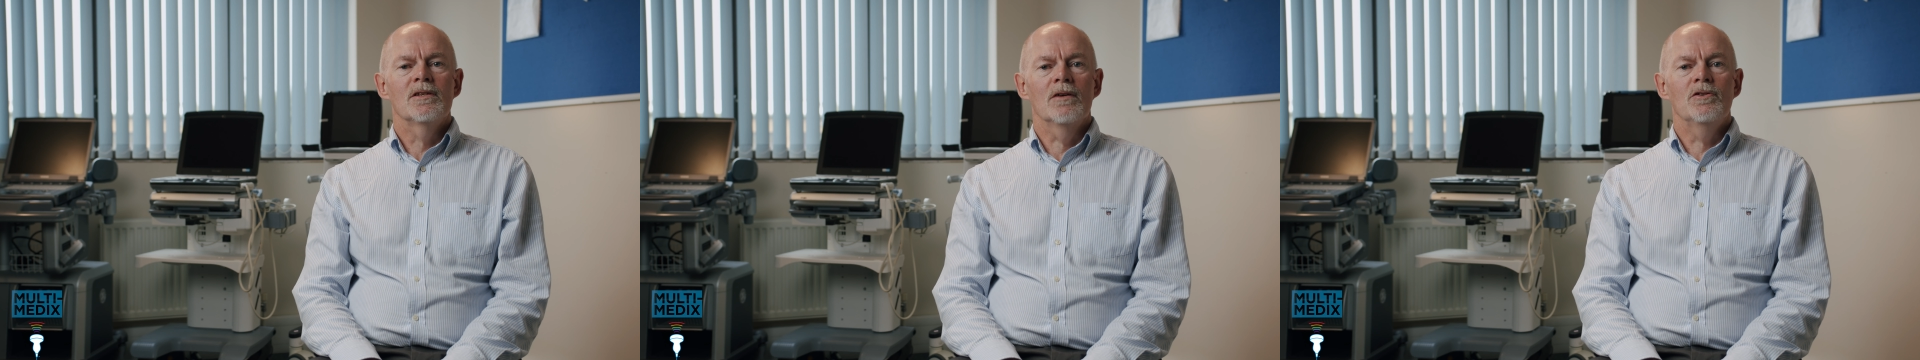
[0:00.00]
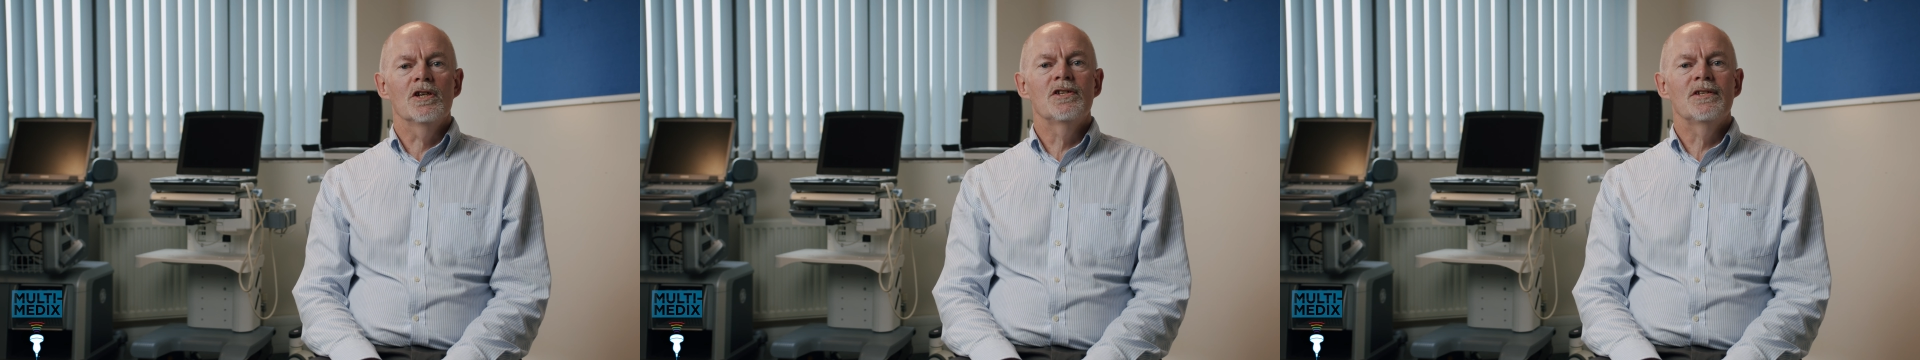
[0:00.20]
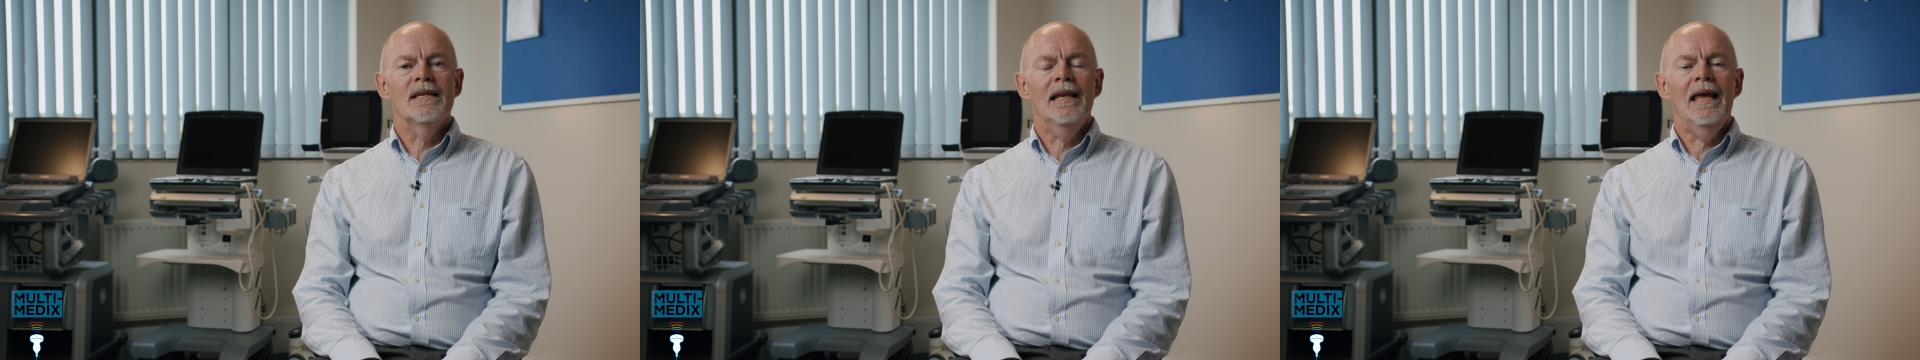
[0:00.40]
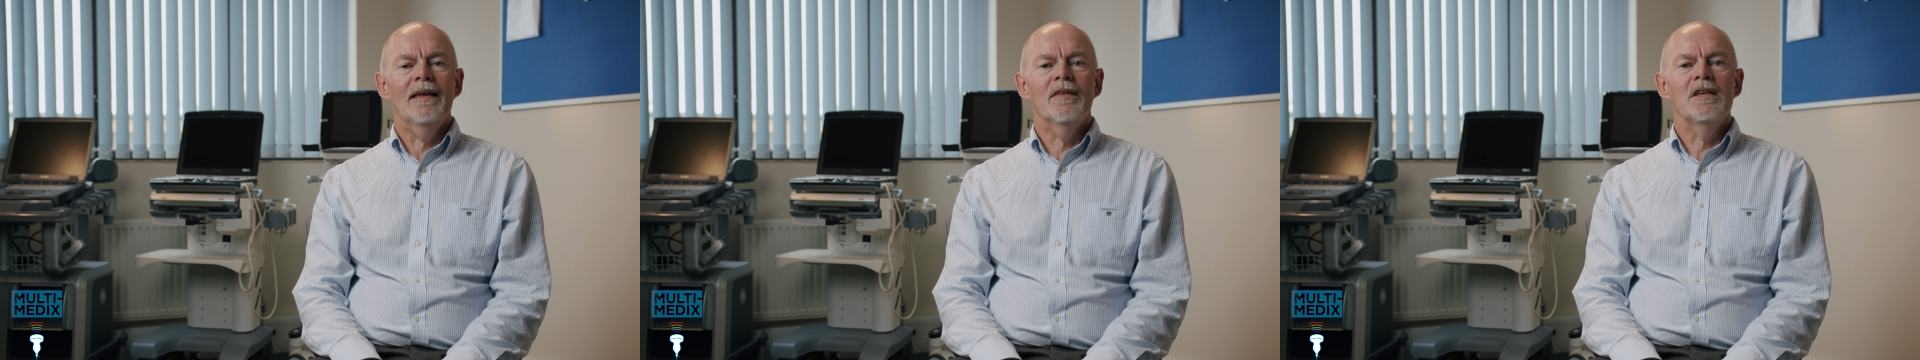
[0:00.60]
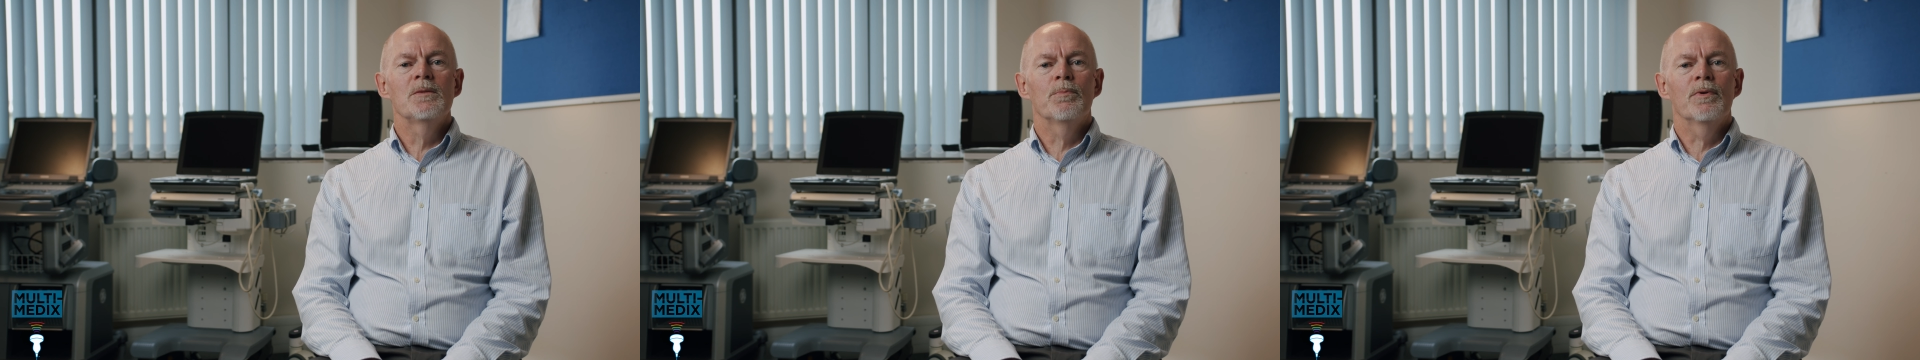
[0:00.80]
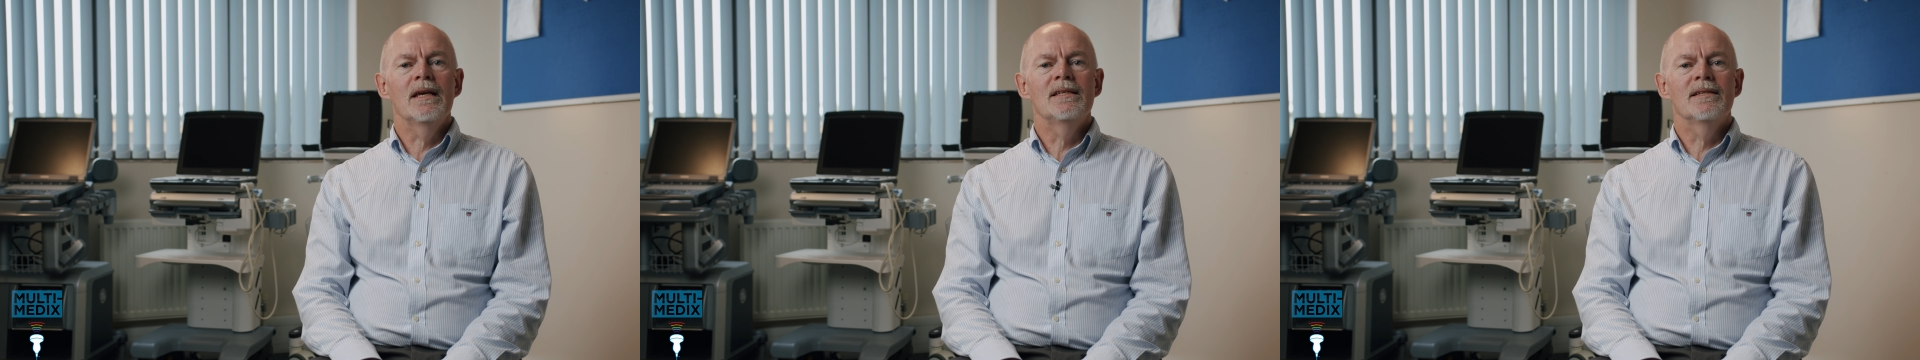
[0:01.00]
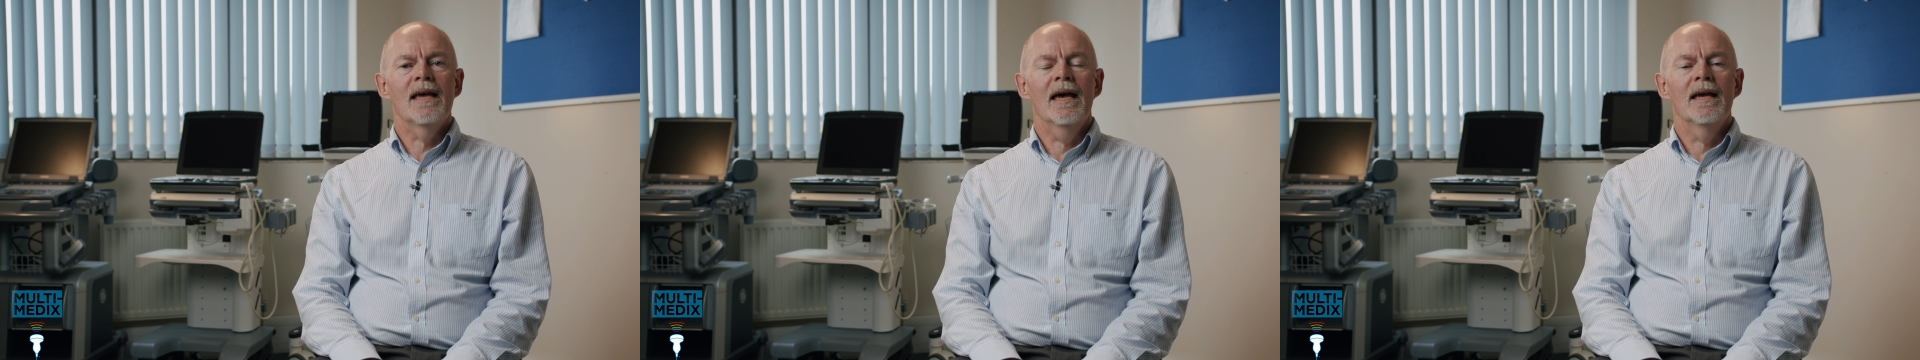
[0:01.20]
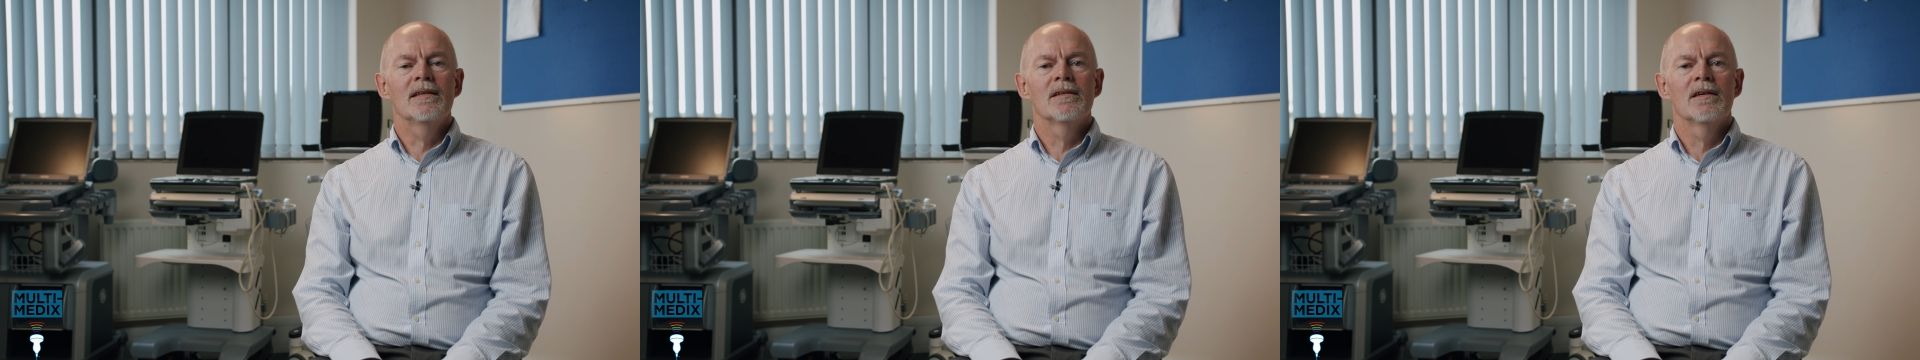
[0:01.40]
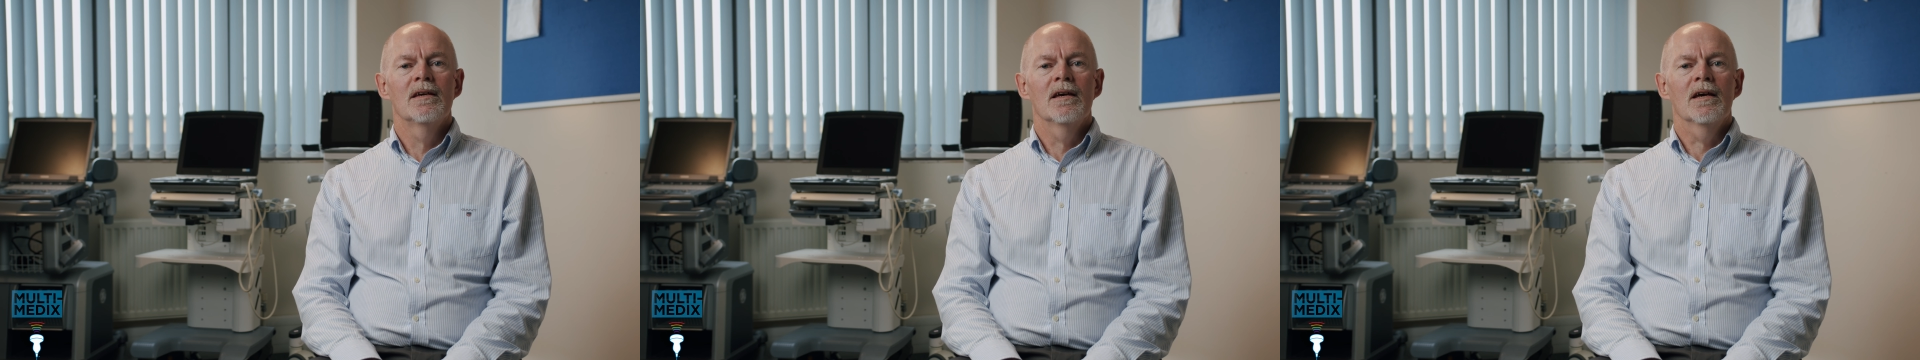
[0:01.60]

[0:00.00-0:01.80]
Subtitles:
so just select this preset